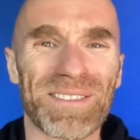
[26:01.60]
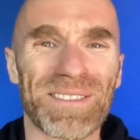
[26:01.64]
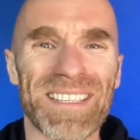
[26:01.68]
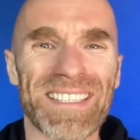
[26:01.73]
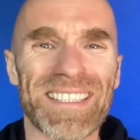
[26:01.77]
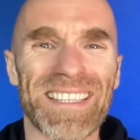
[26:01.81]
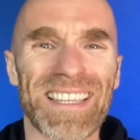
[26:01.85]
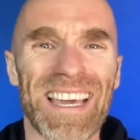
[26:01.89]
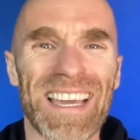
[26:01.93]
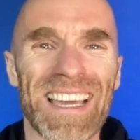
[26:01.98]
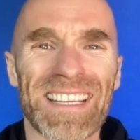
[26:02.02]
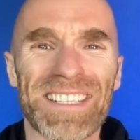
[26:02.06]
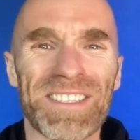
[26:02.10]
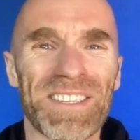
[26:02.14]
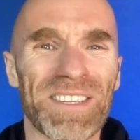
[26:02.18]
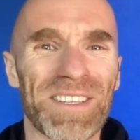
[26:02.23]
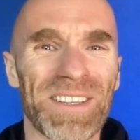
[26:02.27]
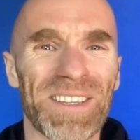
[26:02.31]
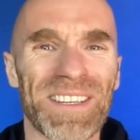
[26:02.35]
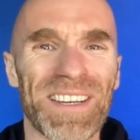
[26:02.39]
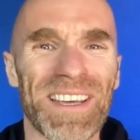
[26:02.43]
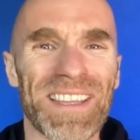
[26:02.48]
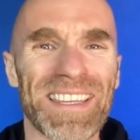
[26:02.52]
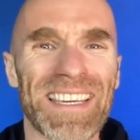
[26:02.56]
just like
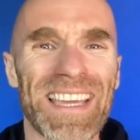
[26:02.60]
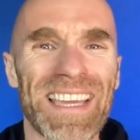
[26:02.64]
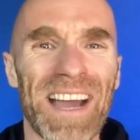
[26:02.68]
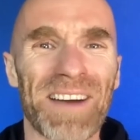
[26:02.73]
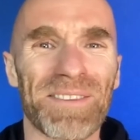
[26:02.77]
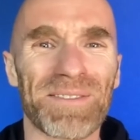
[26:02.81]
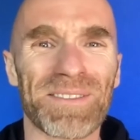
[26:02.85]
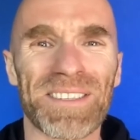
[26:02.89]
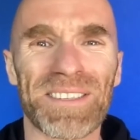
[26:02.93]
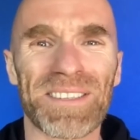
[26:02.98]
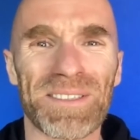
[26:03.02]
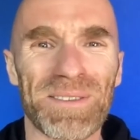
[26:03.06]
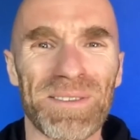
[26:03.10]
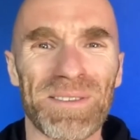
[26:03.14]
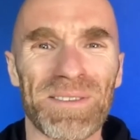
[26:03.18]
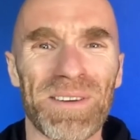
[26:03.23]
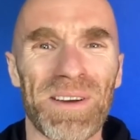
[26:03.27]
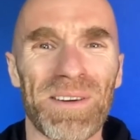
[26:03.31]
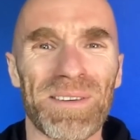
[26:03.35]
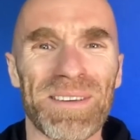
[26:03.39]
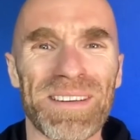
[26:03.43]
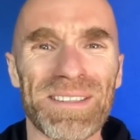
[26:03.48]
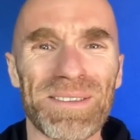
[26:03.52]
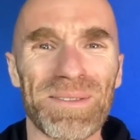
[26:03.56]
chilling on the couch because you can
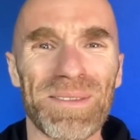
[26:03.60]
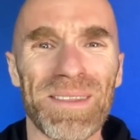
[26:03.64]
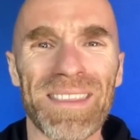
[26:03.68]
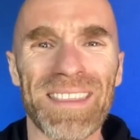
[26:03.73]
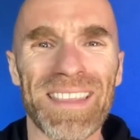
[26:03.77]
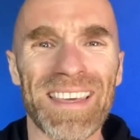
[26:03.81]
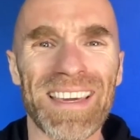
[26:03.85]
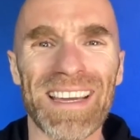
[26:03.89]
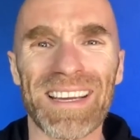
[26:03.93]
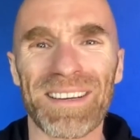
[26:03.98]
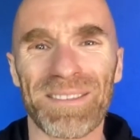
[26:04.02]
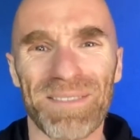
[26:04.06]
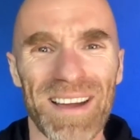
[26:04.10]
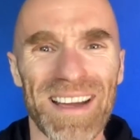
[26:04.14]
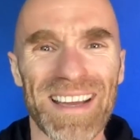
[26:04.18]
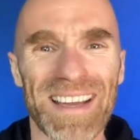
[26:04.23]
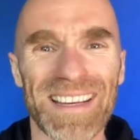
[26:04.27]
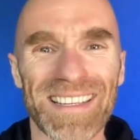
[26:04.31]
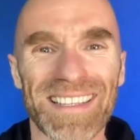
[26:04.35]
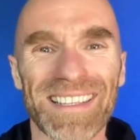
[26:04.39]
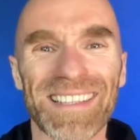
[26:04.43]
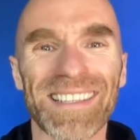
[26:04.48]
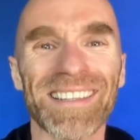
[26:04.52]
already do the thing, right?